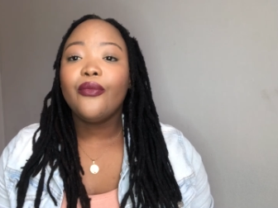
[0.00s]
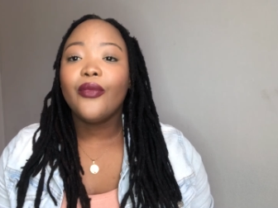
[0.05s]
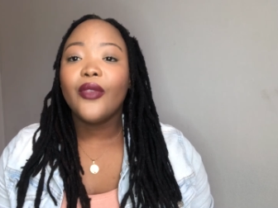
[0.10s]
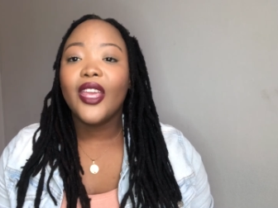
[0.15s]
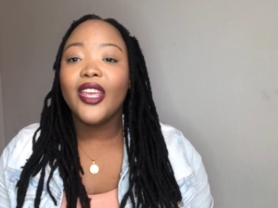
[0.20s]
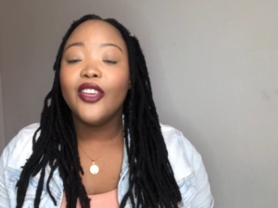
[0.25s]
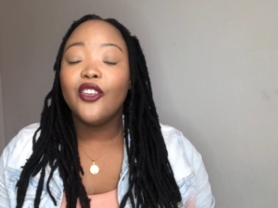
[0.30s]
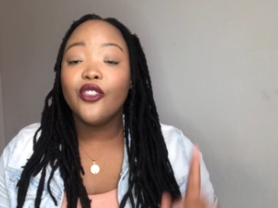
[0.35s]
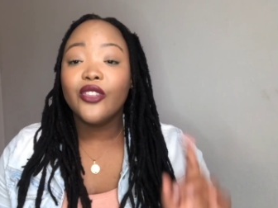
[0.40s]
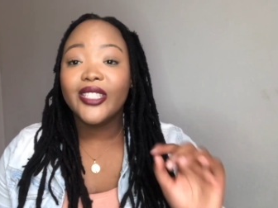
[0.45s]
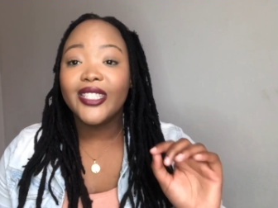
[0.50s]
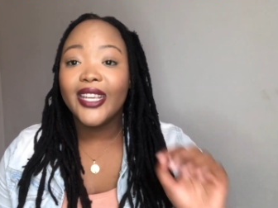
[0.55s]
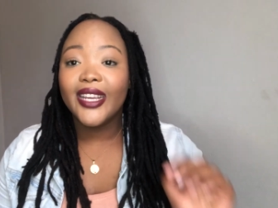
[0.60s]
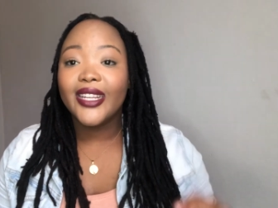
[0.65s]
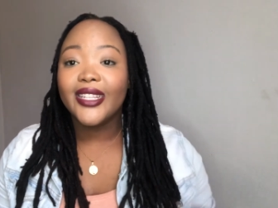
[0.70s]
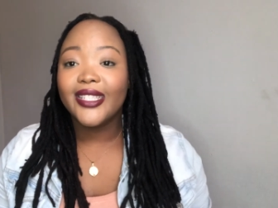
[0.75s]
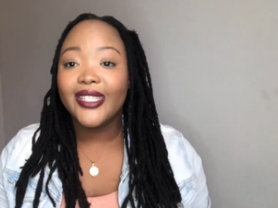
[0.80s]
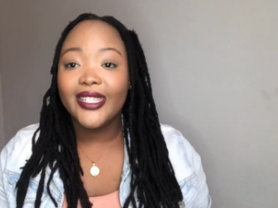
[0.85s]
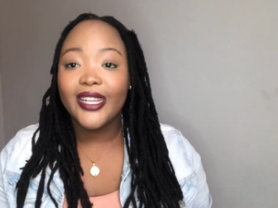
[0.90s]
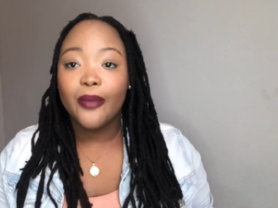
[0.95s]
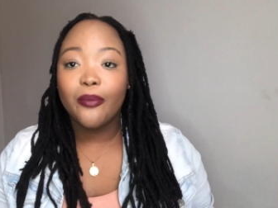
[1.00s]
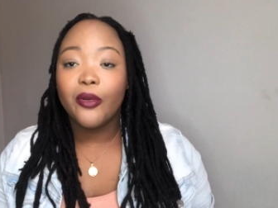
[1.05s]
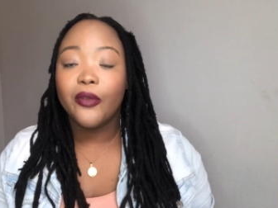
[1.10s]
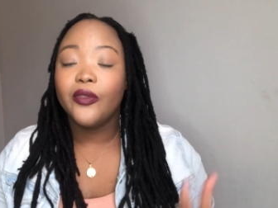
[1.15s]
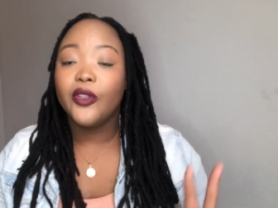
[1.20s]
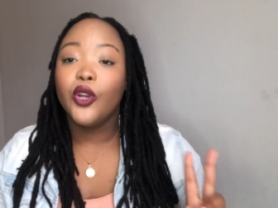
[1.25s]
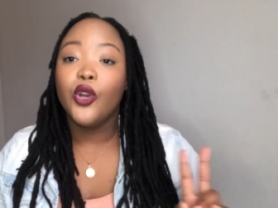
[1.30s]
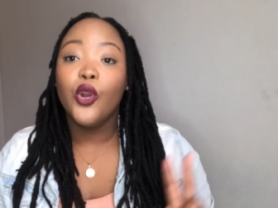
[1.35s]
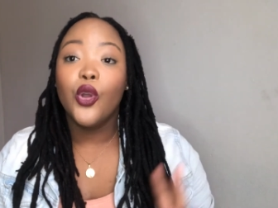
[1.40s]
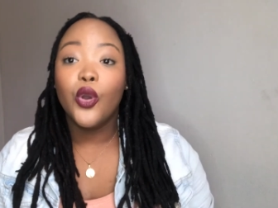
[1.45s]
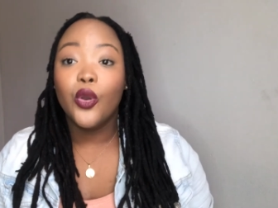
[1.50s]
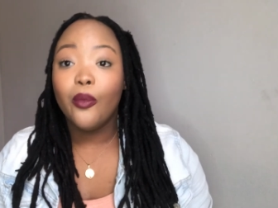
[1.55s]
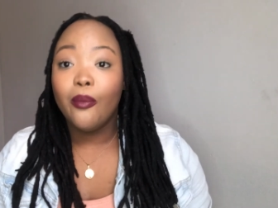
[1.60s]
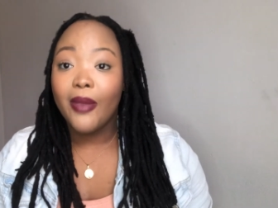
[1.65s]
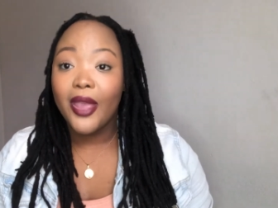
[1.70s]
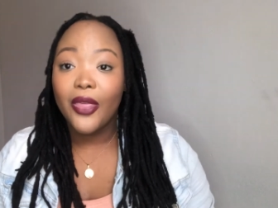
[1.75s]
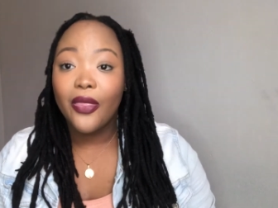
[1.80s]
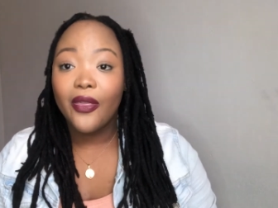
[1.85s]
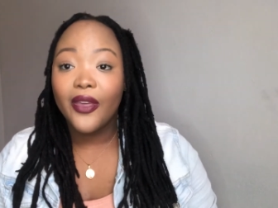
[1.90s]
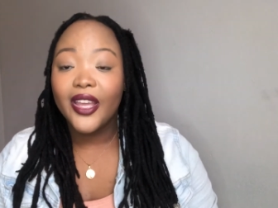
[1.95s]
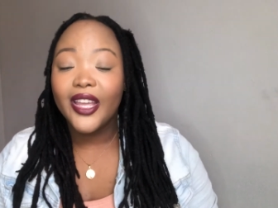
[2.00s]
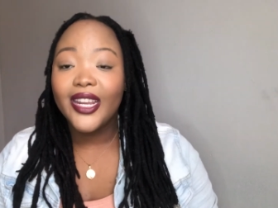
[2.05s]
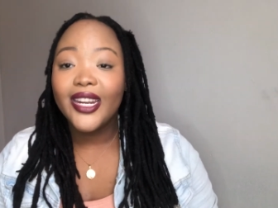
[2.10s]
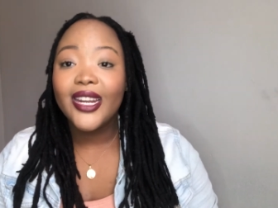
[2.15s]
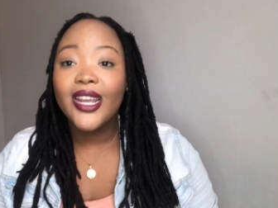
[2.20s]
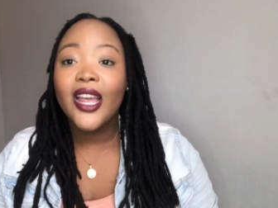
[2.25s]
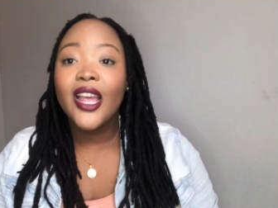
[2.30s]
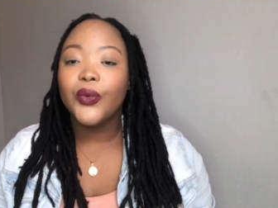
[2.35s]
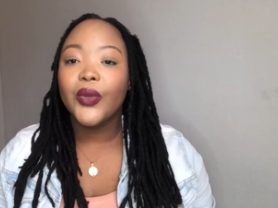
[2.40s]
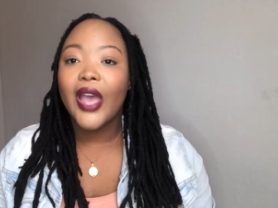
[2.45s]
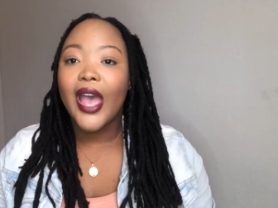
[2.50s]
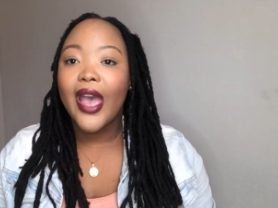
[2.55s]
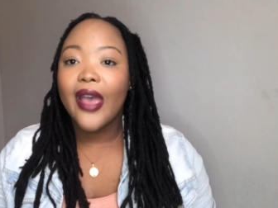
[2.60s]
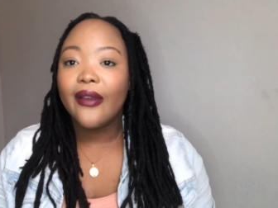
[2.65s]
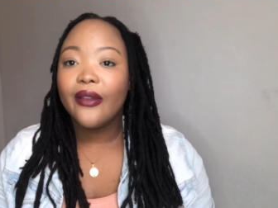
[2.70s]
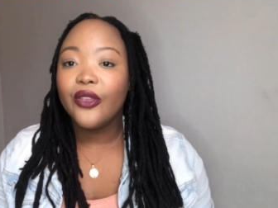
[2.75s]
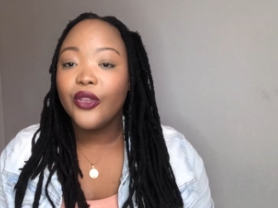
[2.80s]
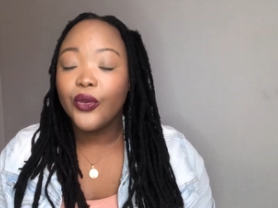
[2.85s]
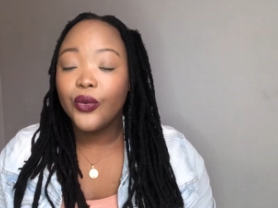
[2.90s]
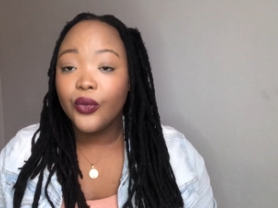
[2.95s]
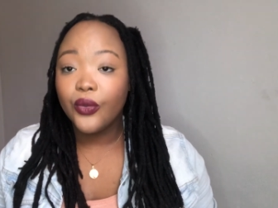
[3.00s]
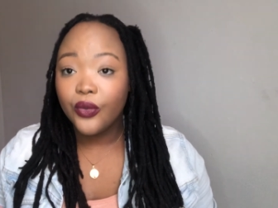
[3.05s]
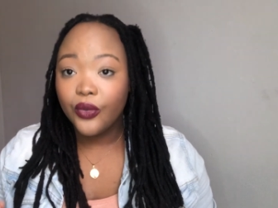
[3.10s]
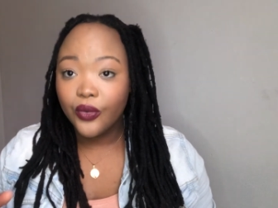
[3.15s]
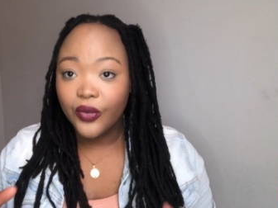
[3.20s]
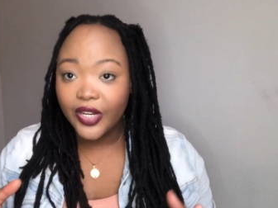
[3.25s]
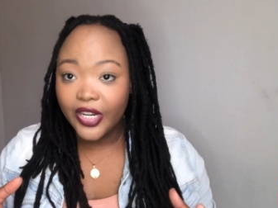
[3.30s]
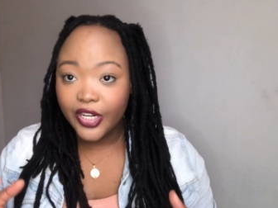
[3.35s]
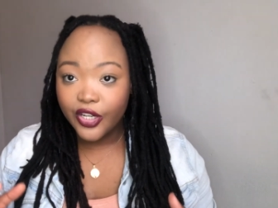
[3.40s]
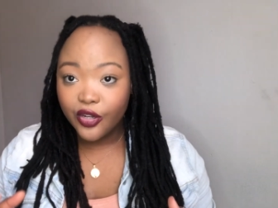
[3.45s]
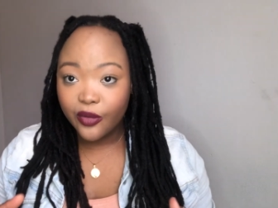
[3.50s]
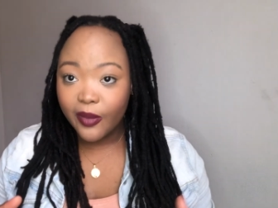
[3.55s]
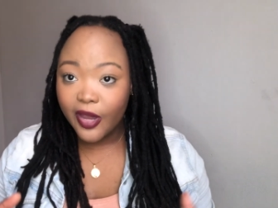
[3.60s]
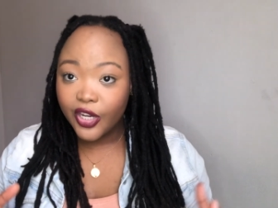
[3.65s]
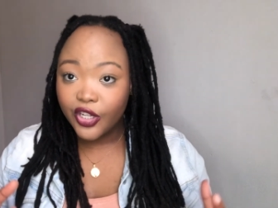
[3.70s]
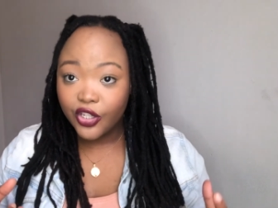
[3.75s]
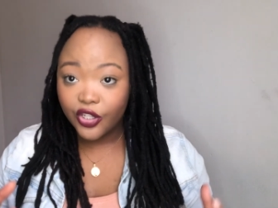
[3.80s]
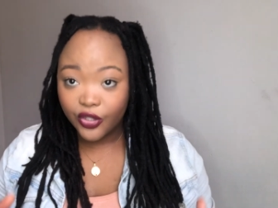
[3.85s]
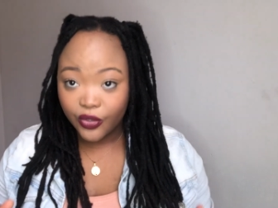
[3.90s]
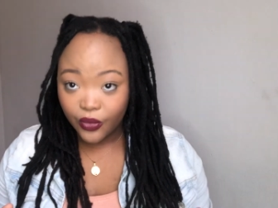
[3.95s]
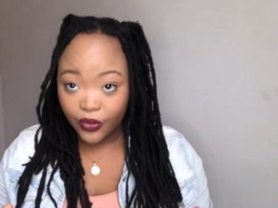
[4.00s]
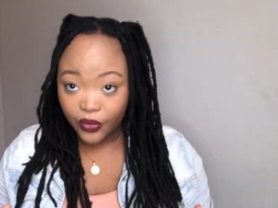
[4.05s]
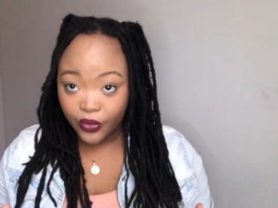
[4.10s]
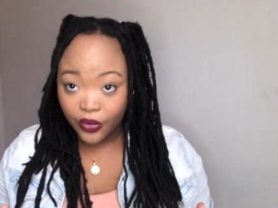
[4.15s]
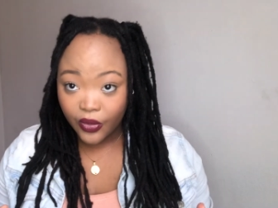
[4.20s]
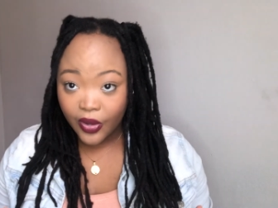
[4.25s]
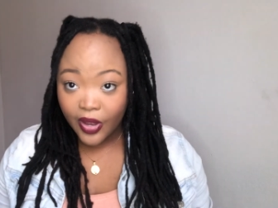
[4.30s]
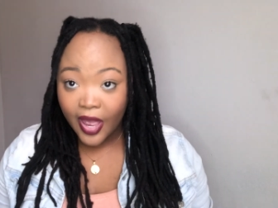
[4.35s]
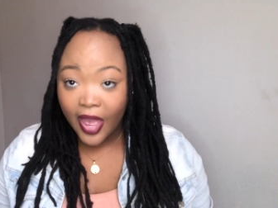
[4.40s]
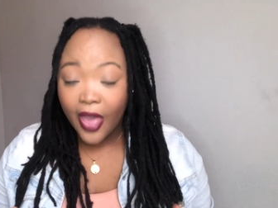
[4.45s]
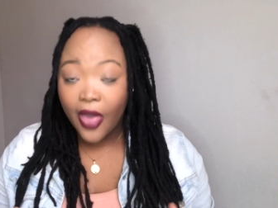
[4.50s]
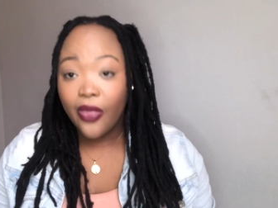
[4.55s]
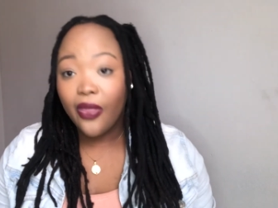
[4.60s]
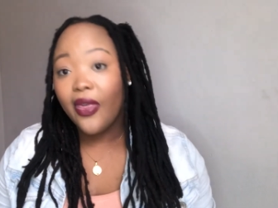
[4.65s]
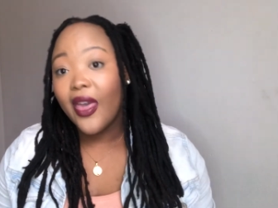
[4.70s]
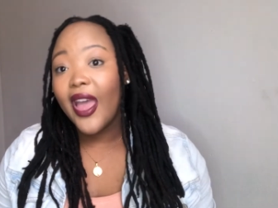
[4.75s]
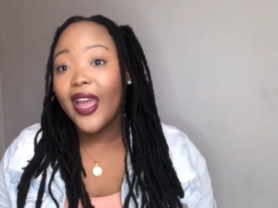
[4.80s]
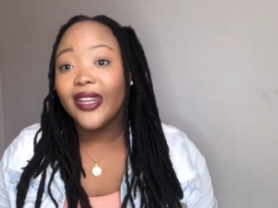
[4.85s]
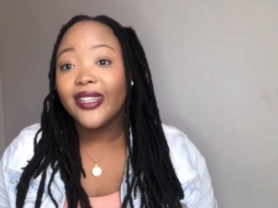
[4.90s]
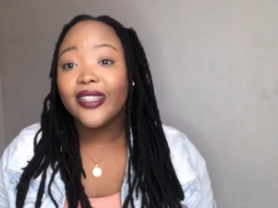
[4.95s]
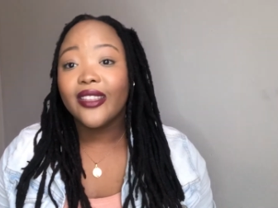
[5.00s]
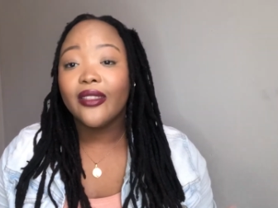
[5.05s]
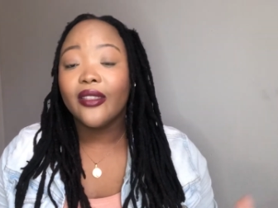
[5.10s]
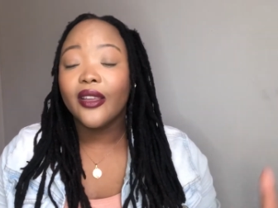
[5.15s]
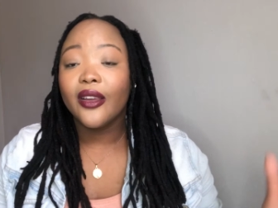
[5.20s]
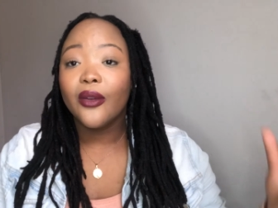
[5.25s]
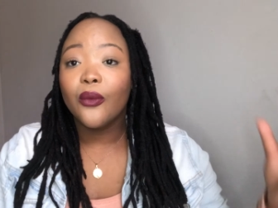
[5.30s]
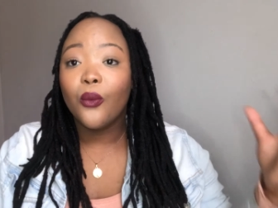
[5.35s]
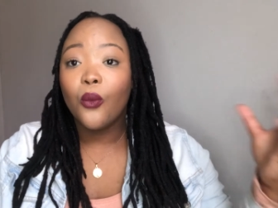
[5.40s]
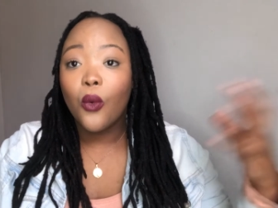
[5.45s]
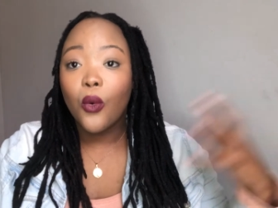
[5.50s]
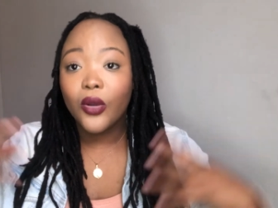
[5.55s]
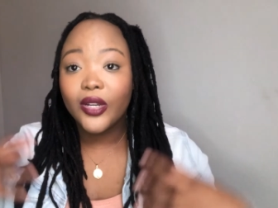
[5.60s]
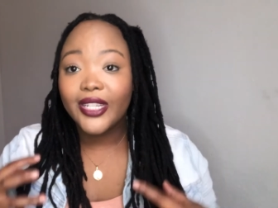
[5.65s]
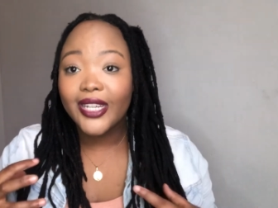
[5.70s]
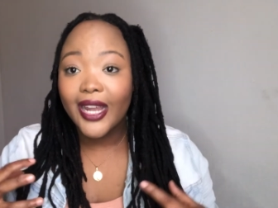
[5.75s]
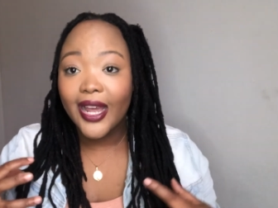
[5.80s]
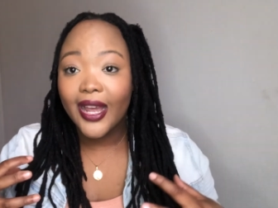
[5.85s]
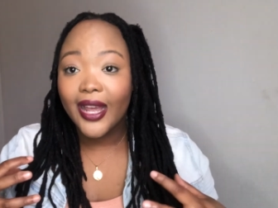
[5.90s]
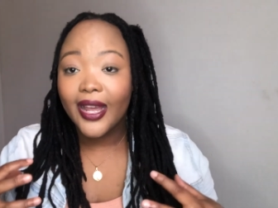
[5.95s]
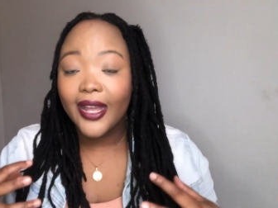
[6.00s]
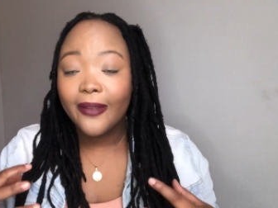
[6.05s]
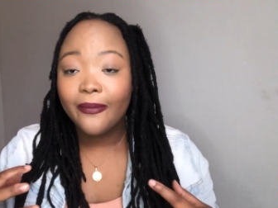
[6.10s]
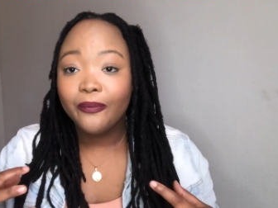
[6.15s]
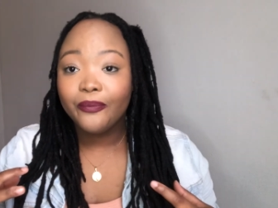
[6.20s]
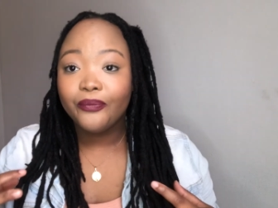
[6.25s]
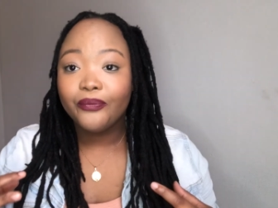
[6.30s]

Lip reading: In your second step of the low method, you need to make sure that the water